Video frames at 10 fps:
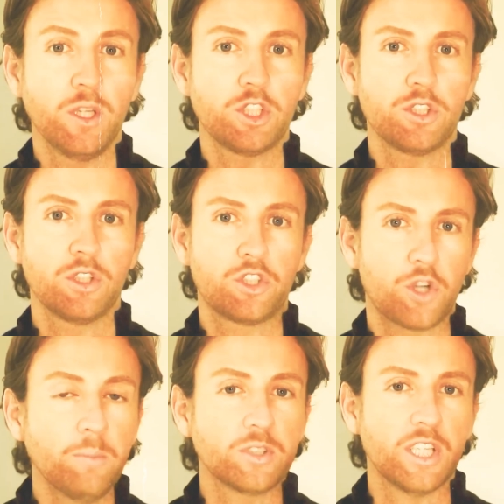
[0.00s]
which the
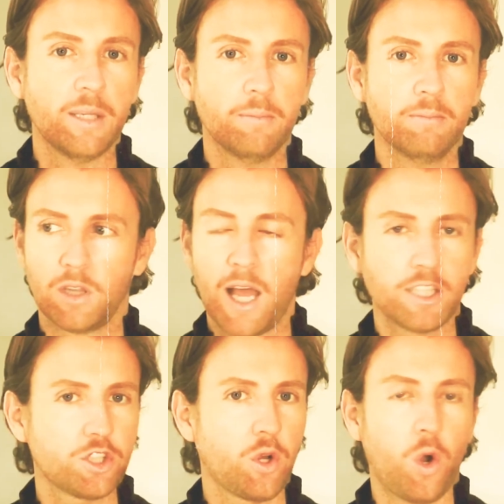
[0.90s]
Trump team
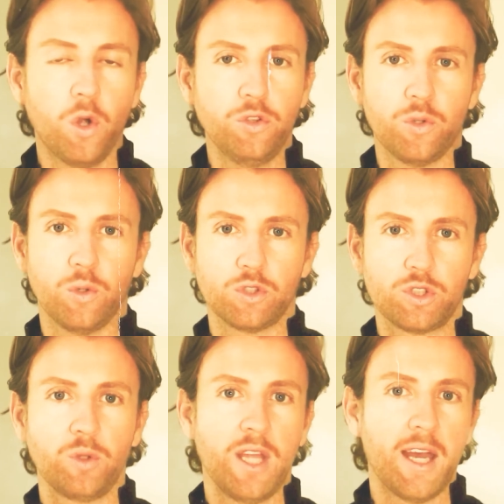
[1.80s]
latched onto.
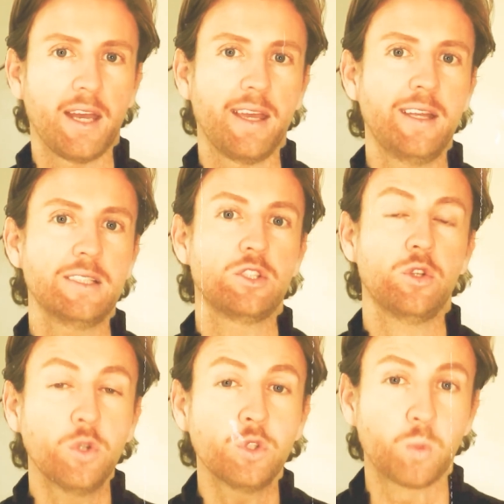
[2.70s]
So yeah, it is
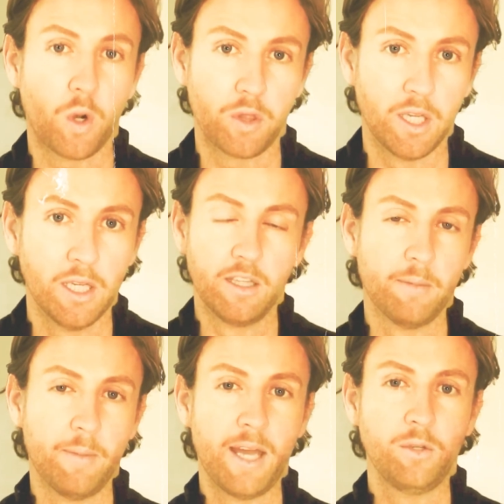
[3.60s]
newsworthy that
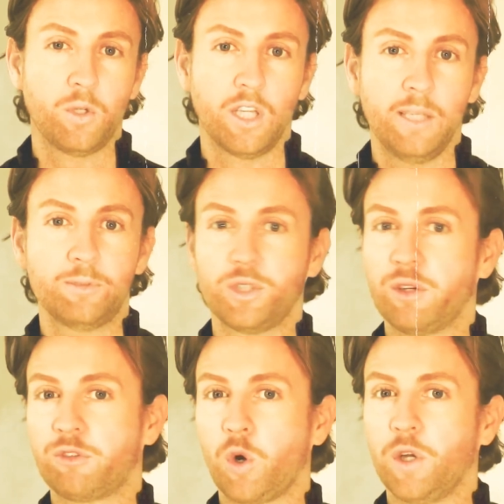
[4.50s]
the man who claims
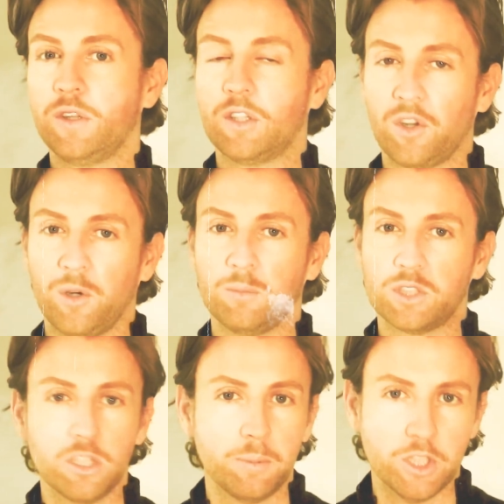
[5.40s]
to have coined the term
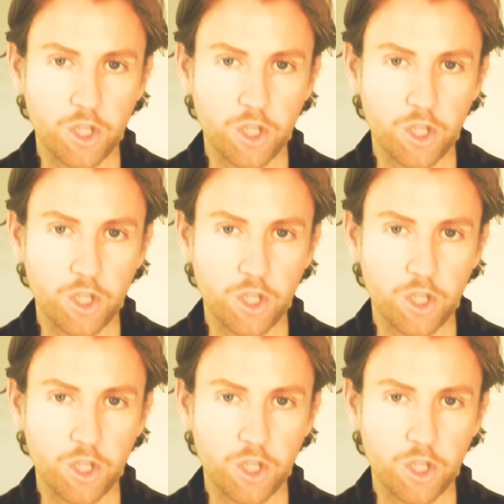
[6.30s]
Sleepy